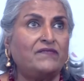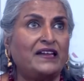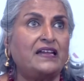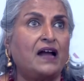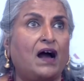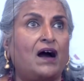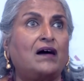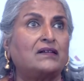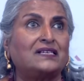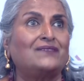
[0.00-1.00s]
very
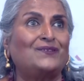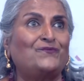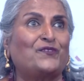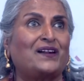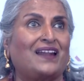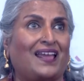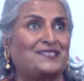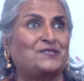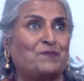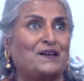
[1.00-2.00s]
hard even for an
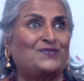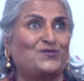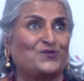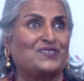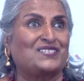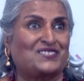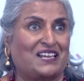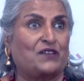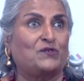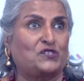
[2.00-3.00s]
expert to
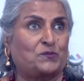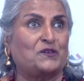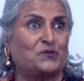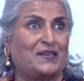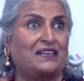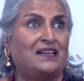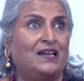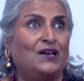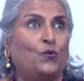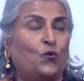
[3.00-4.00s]
distinguish between
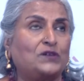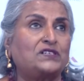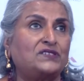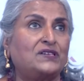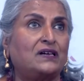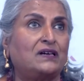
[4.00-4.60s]
what is